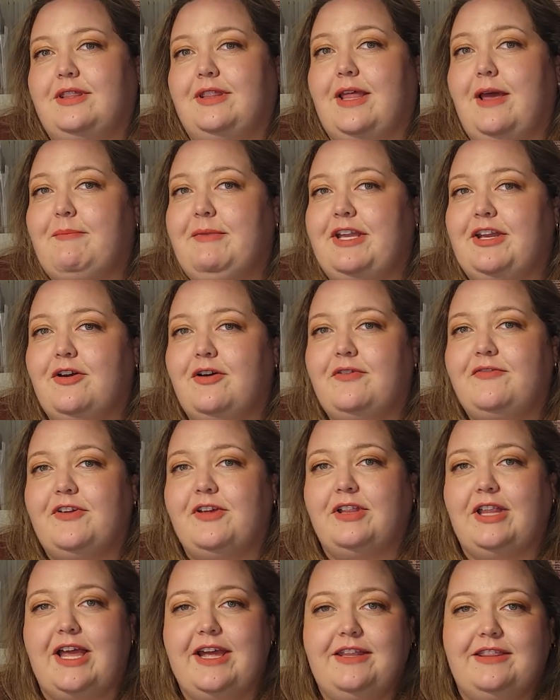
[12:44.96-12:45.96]
let me know if
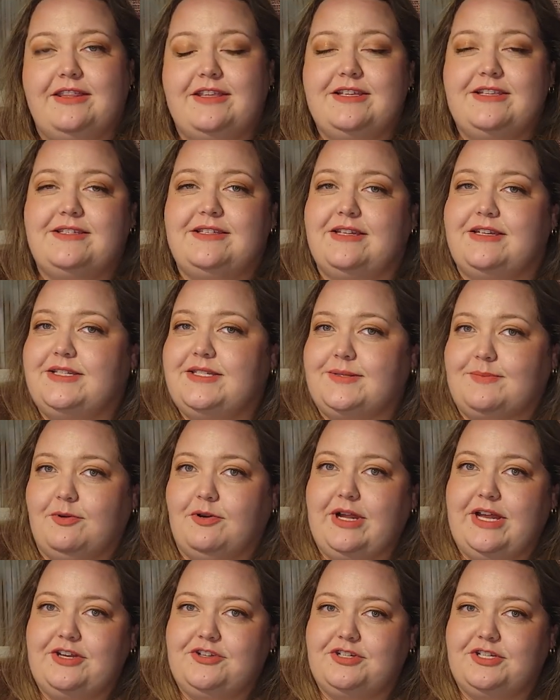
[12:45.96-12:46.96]
you like this
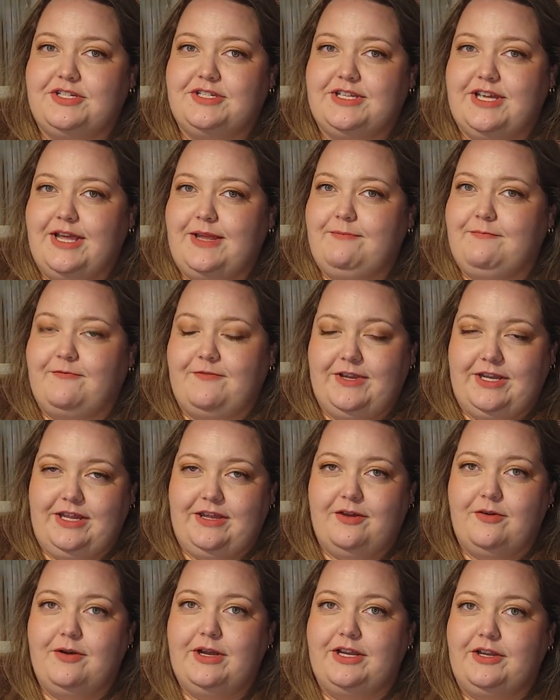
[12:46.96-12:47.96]
inspiration type
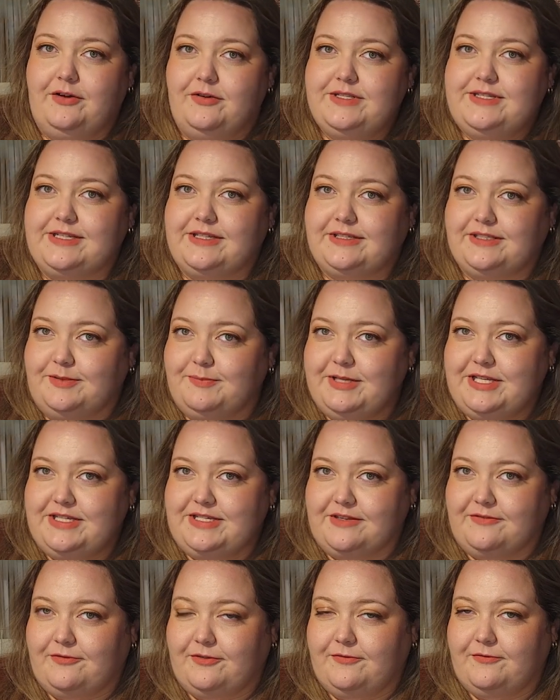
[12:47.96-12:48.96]
video. I know it's a little bit
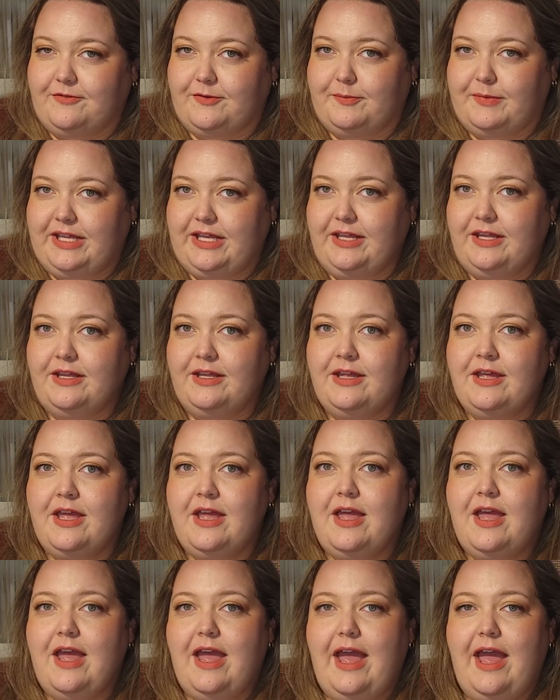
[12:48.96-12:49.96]
different for me,
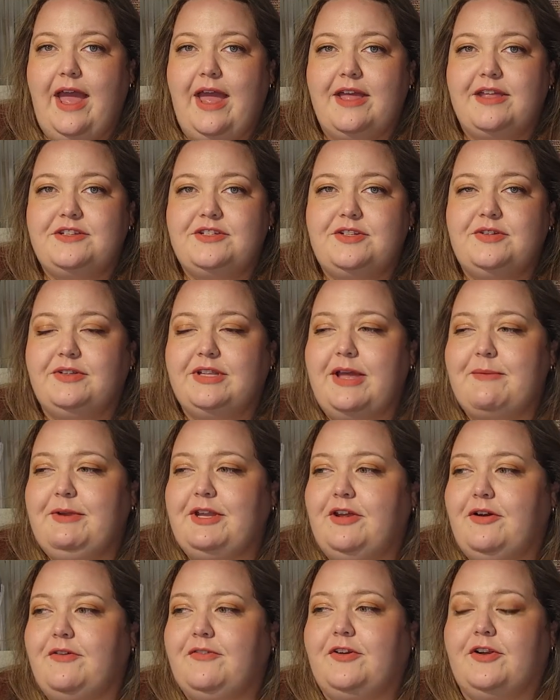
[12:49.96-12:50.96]
and do let me
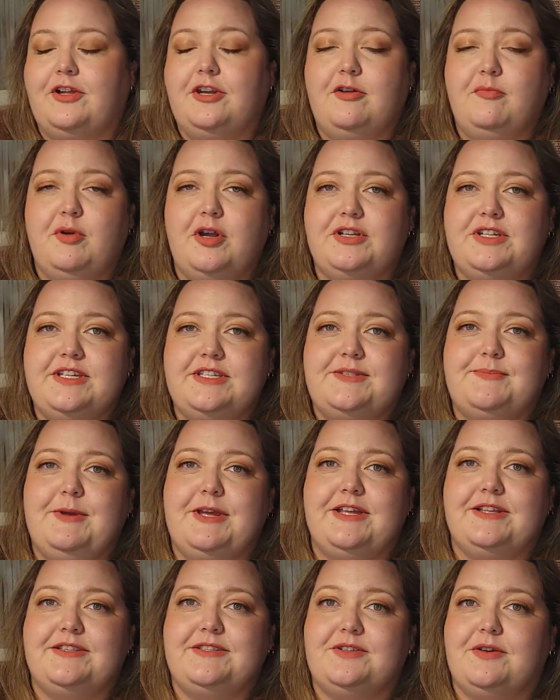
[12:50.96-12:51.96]
know if you're gonna
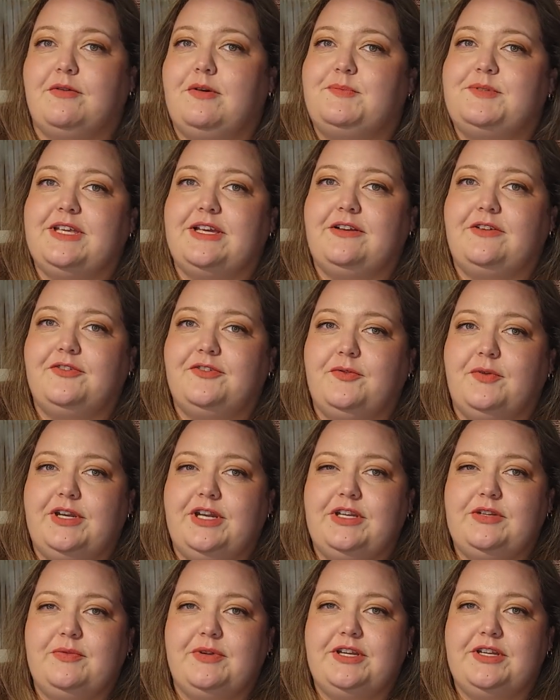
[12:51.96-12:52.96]
participate. So upcycled
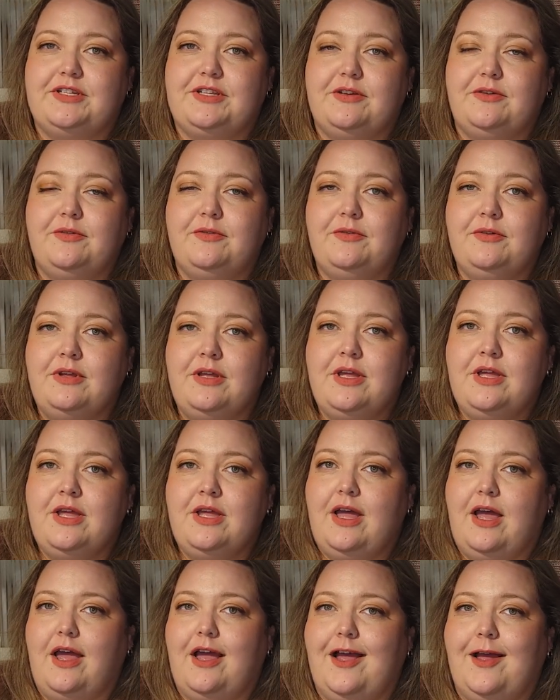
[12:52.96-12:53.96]
2022
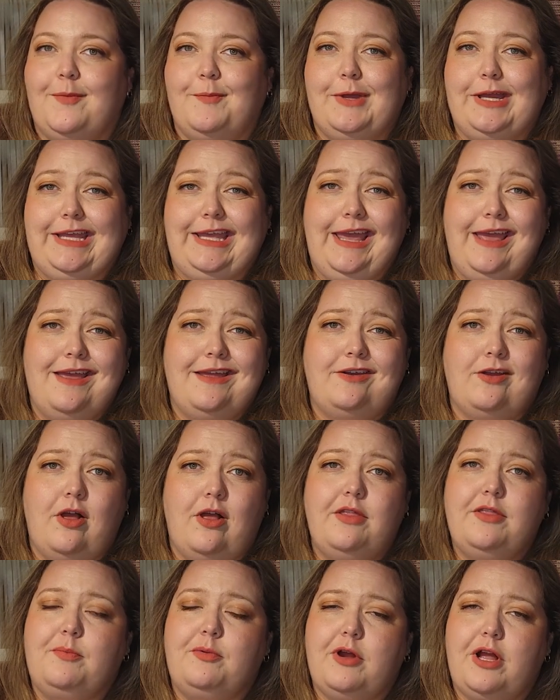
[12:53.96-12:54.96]
um, again,
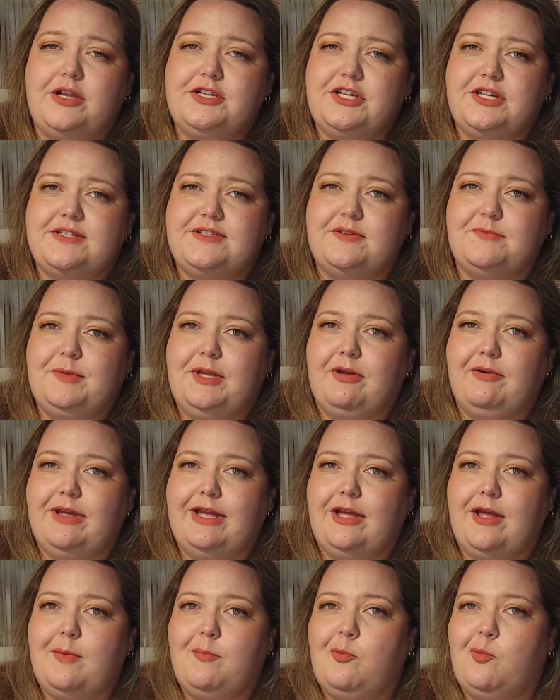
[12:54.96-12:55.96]
all the projects will be
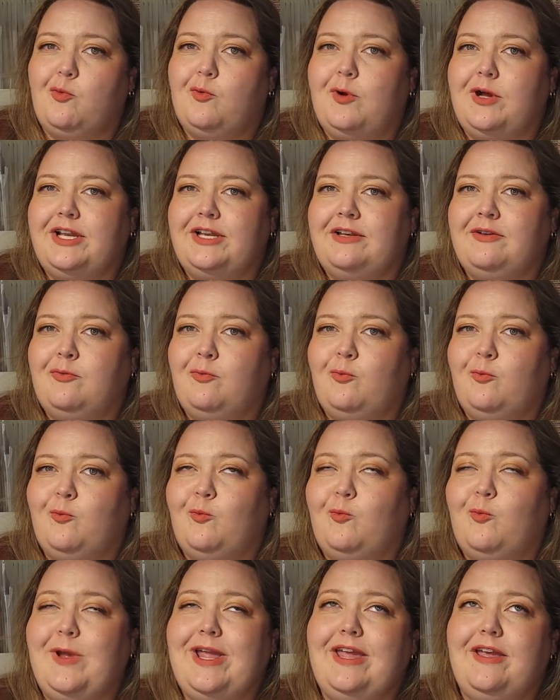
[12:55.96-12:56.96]
going up one
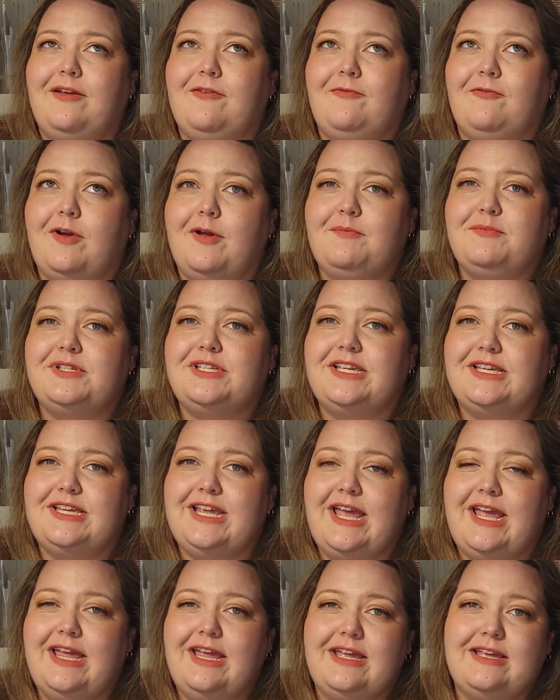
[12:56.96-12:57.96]
week from
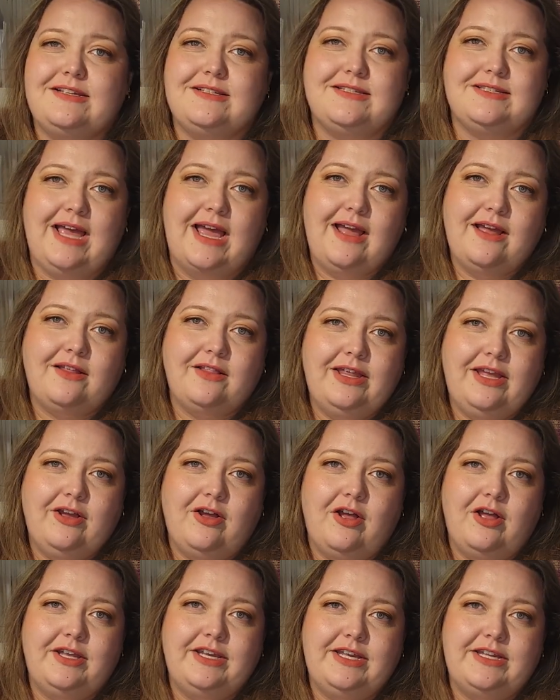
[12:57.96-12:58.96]
today exactly
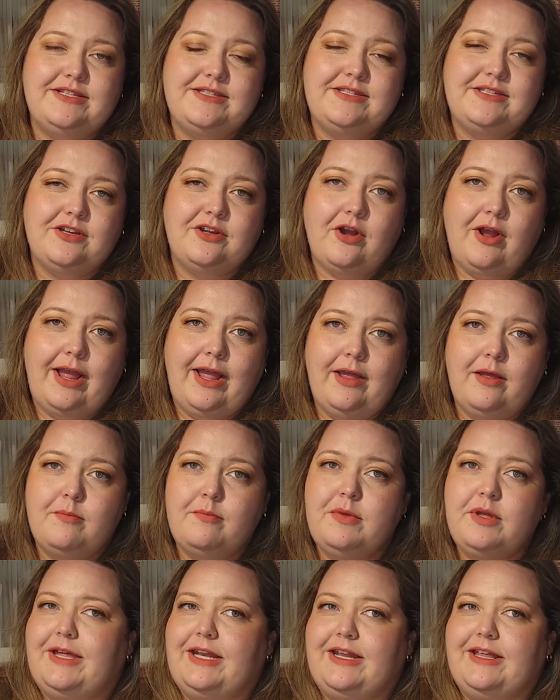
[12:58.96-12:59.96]
on
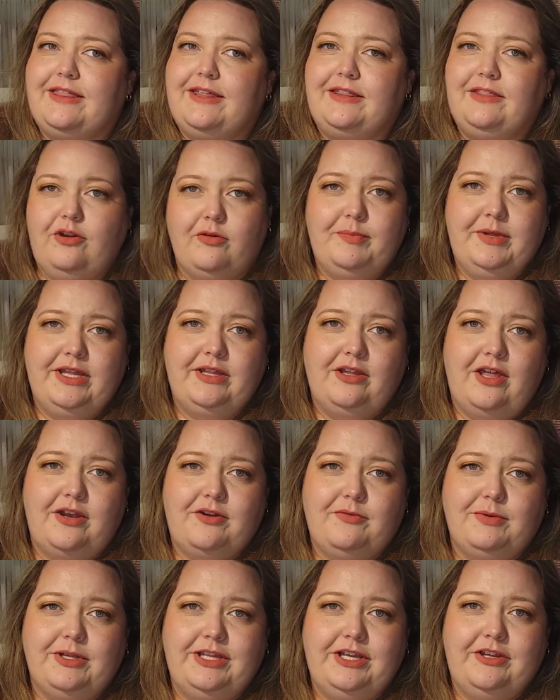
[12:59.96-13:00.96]
Instagram. And I think there will be a
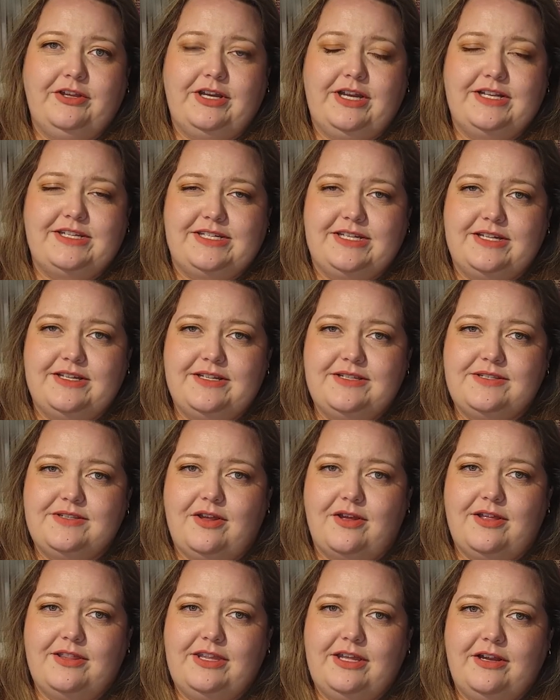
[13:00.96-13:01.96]
lot of really good ideas
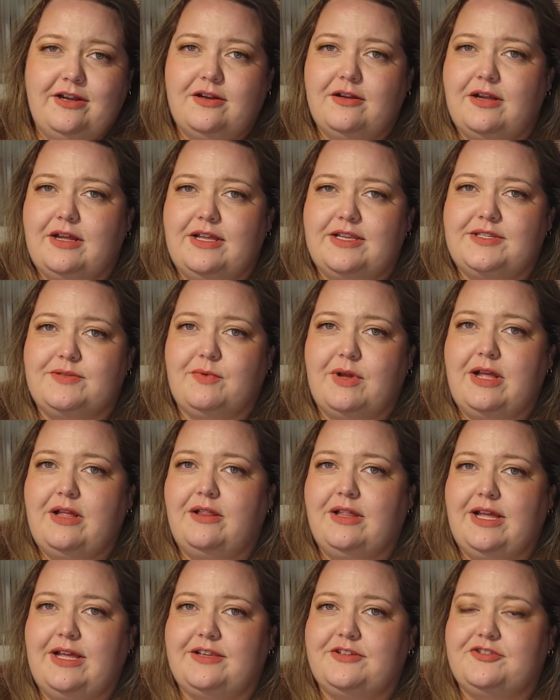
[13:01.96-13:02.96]
on there, as
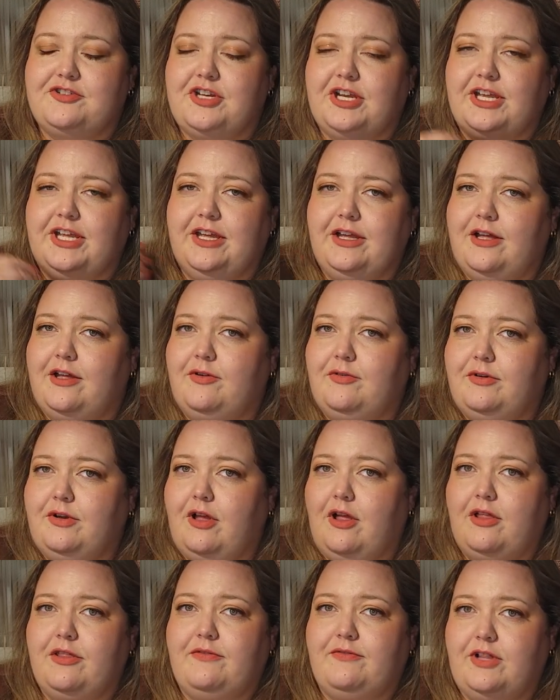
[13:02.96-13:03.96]
well as checking out
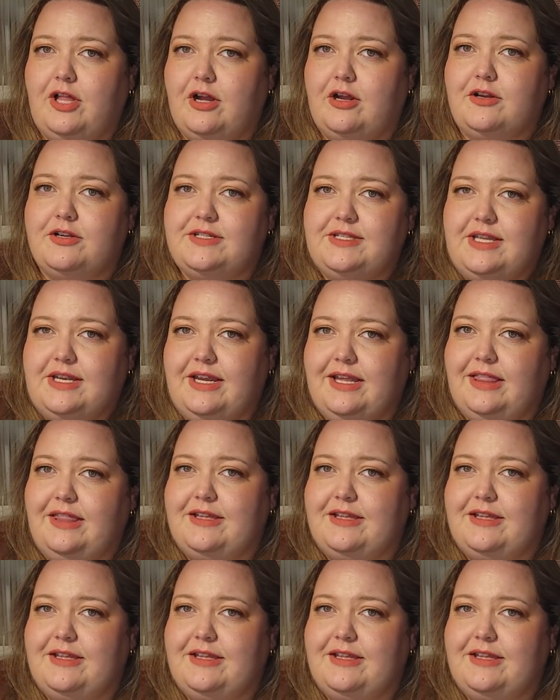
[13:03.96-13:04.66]
all the vloggers that I